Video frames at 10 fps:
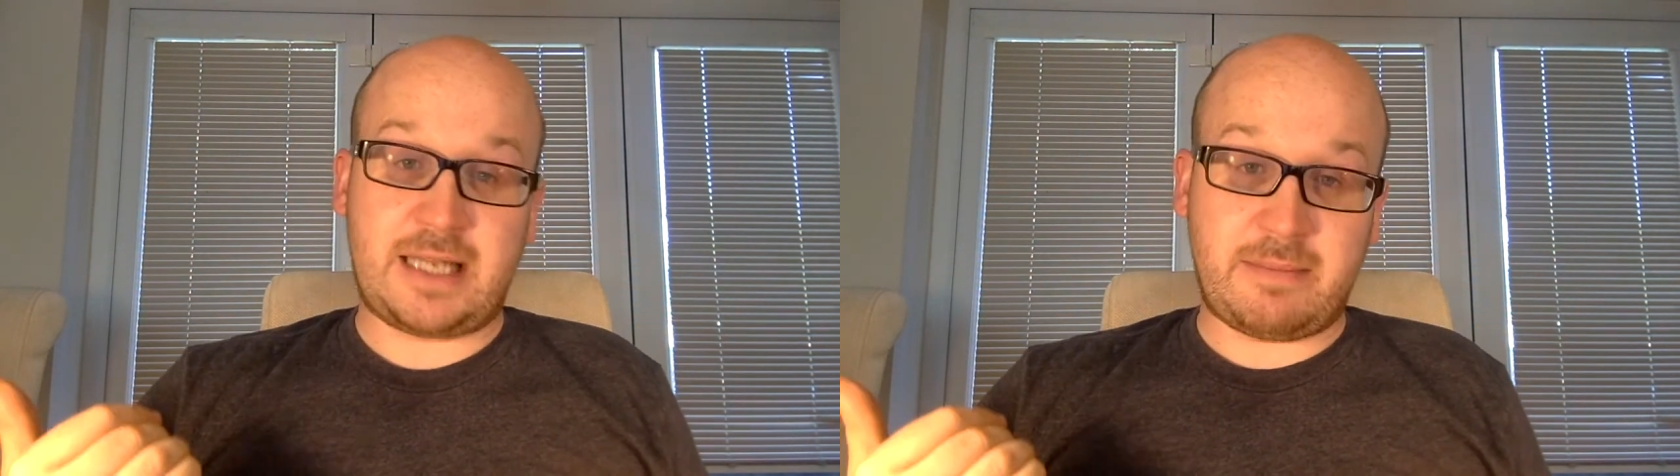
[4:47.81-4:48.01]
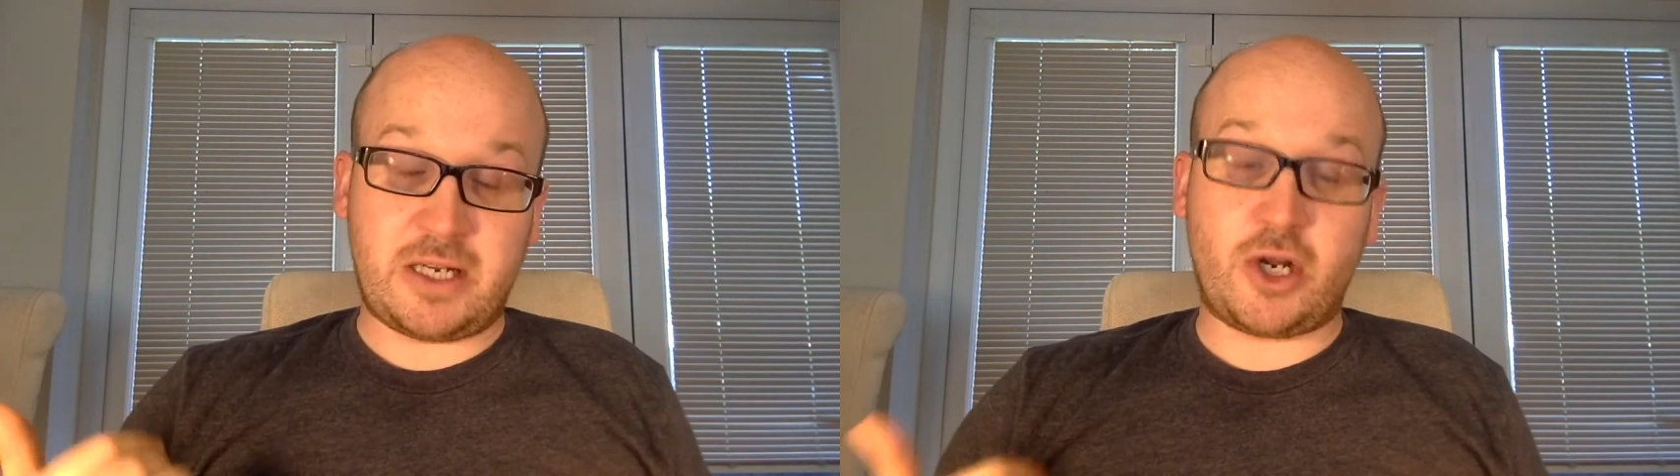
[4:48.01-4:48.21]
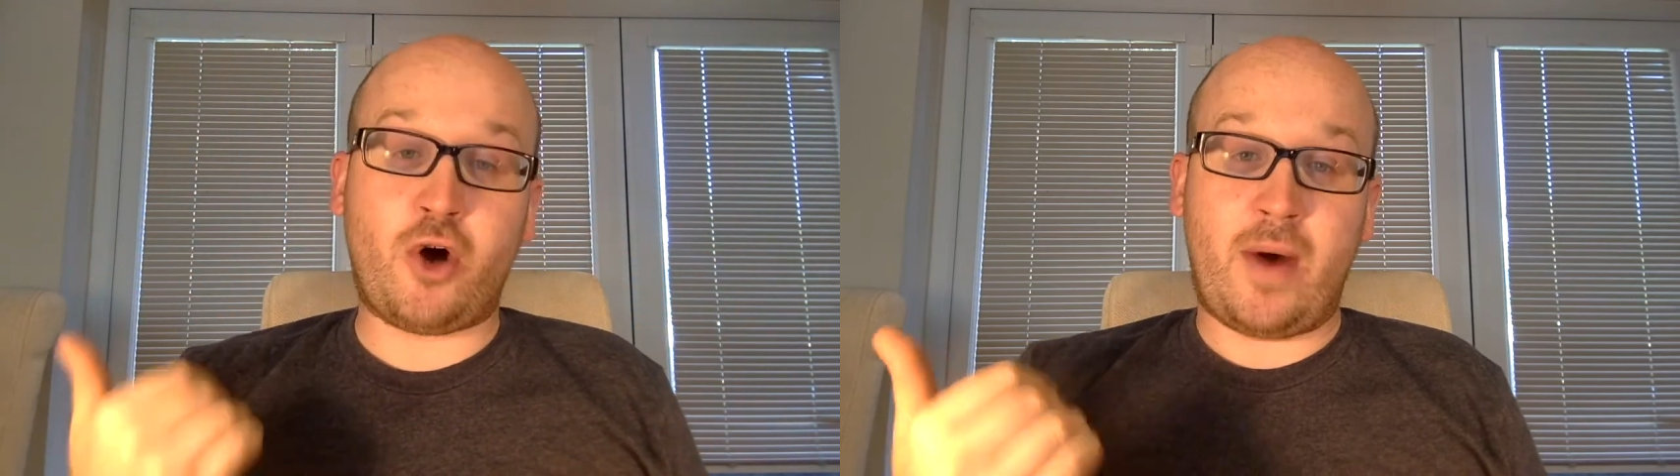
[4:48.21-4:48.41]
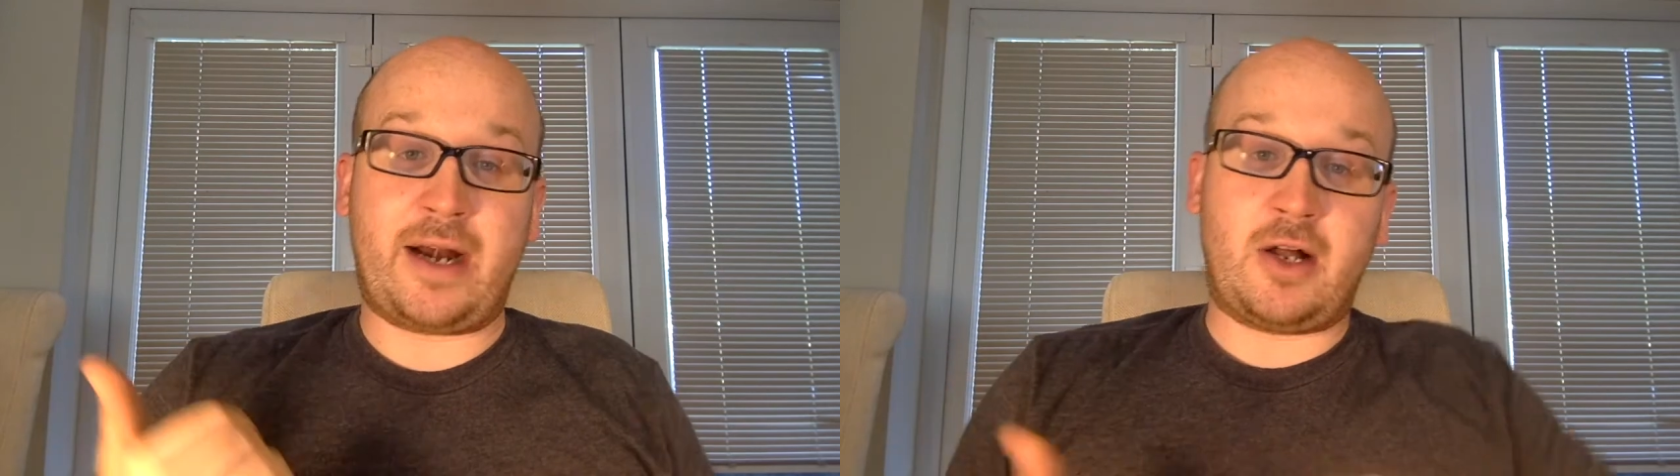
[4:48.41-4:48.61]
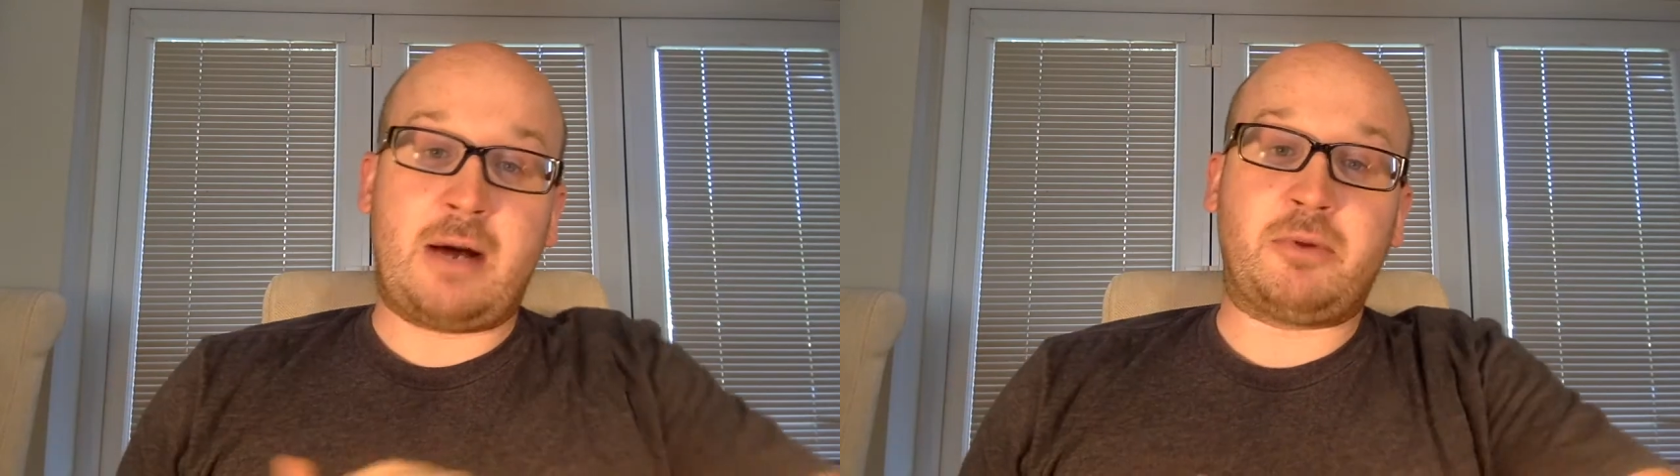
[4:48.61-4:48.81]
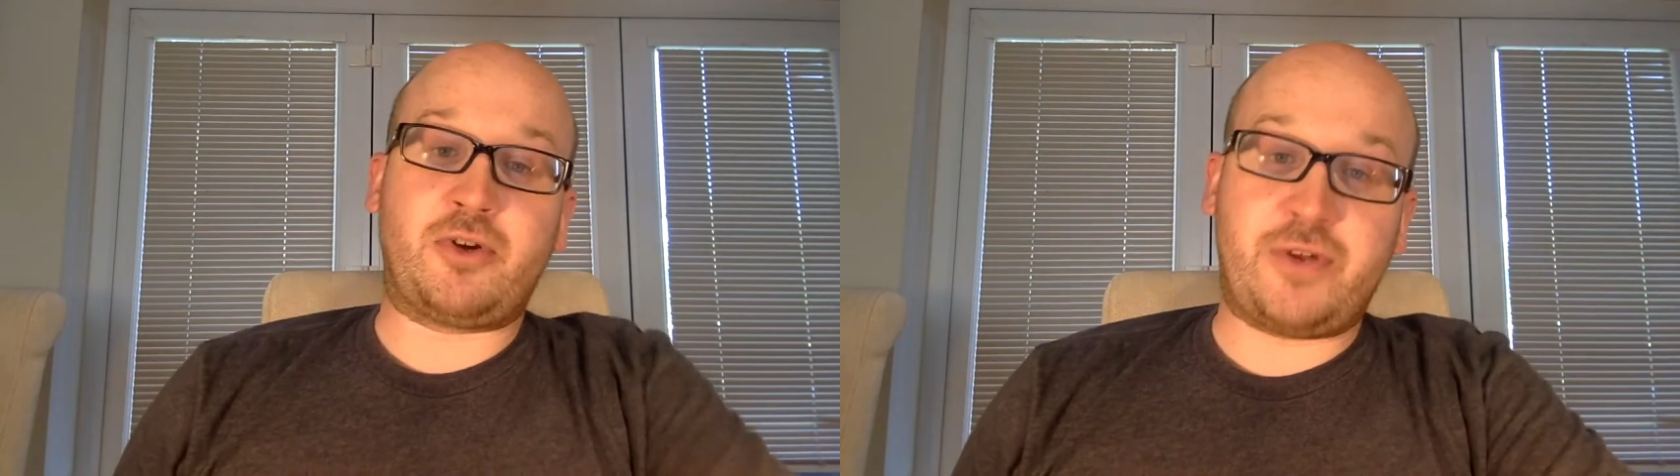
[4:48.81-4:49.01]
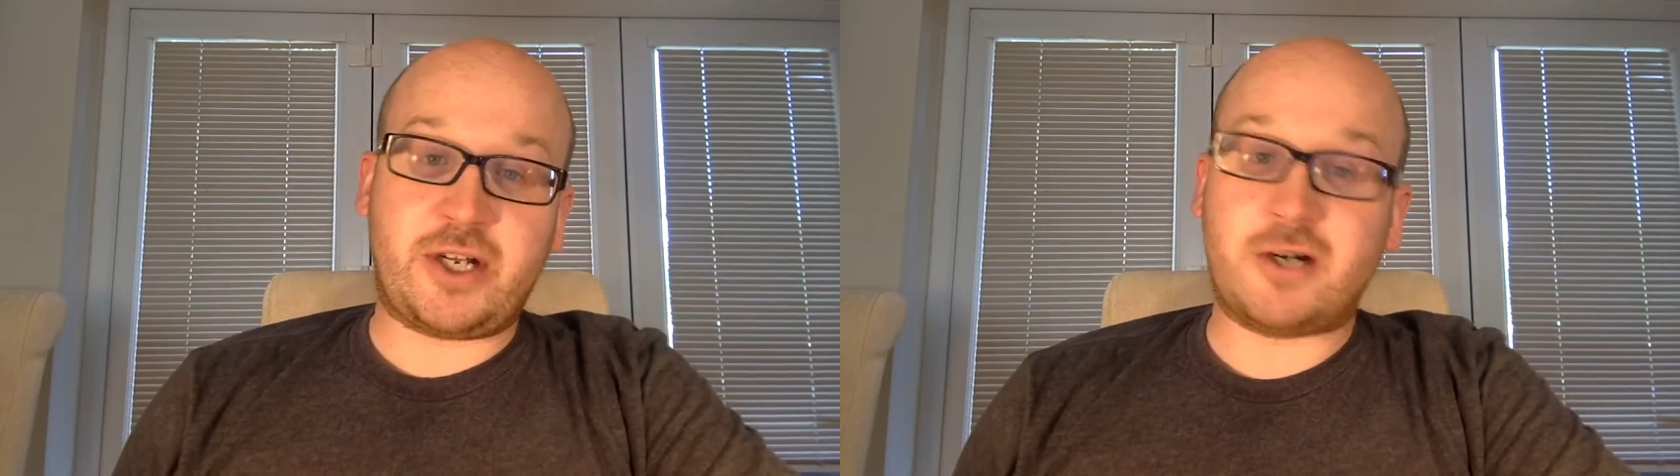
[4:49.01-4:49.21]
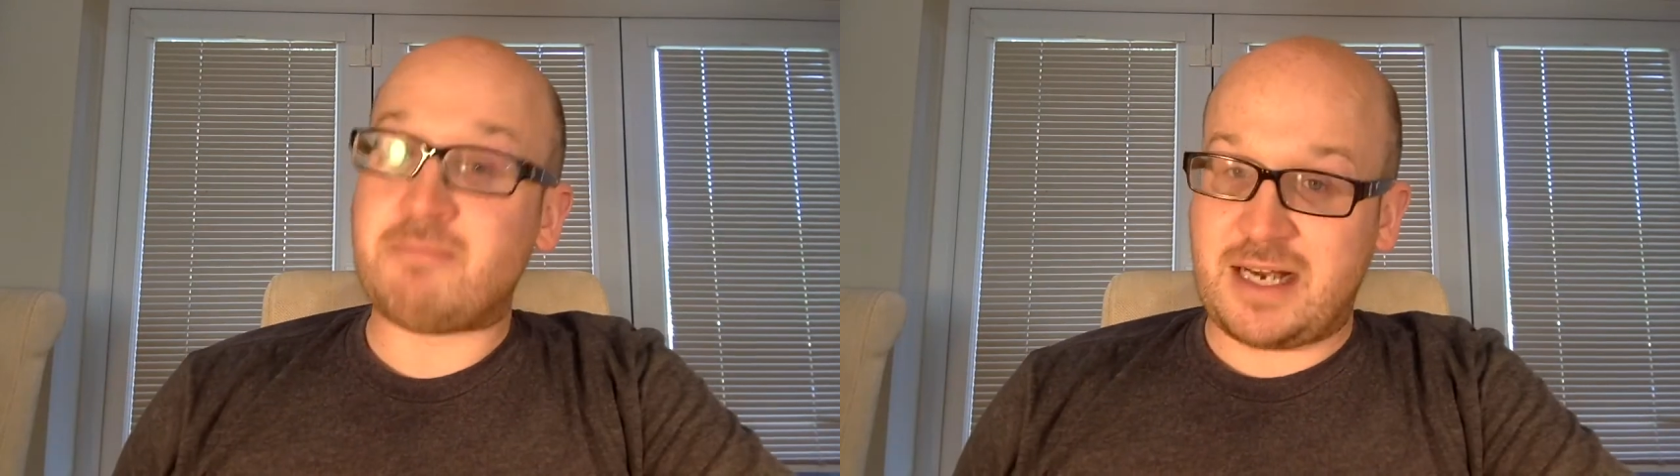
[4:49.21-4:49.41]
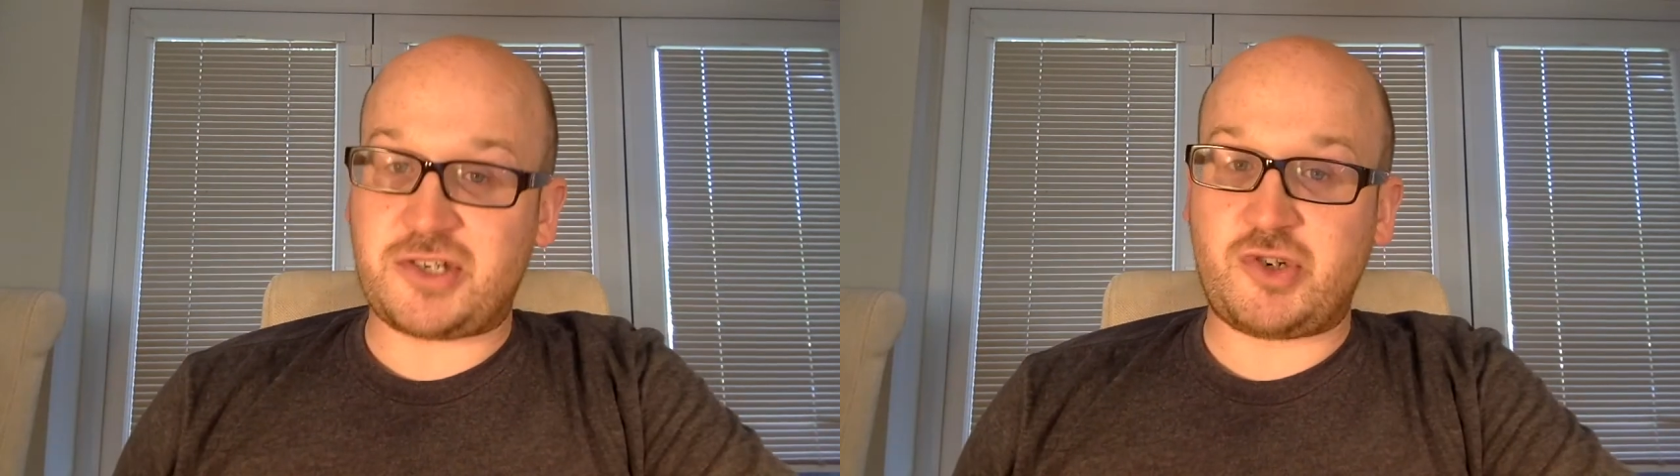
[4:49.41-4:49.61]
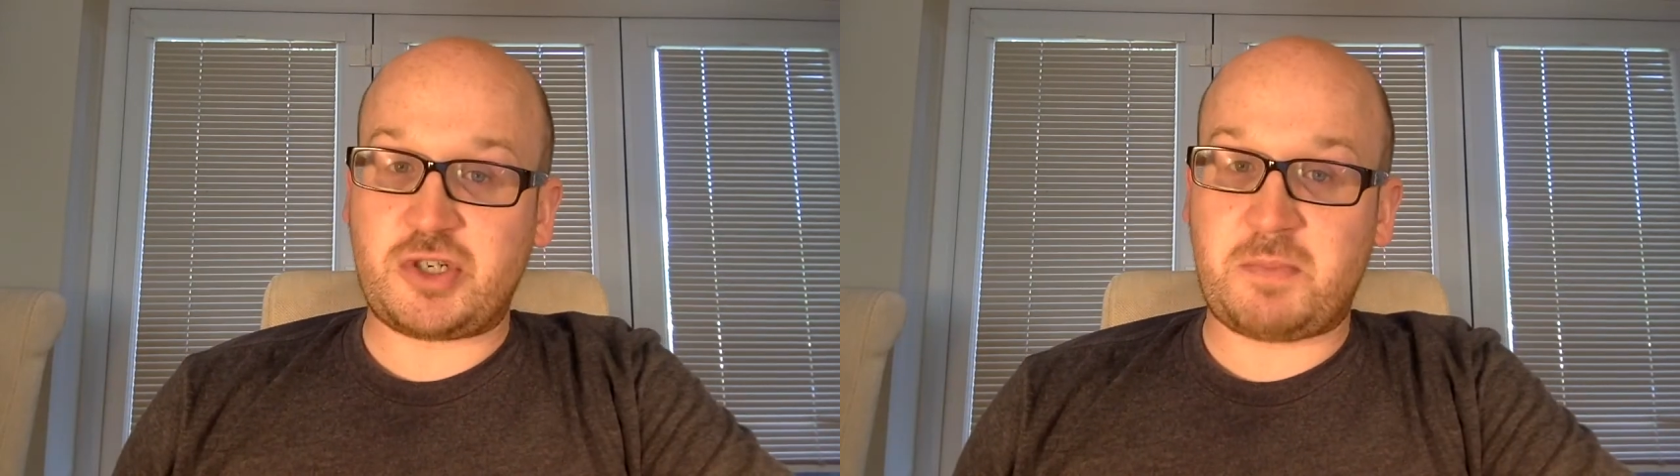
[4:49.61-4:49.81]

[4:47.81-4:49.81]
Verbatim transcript: let me know and I'll upload a video as soon as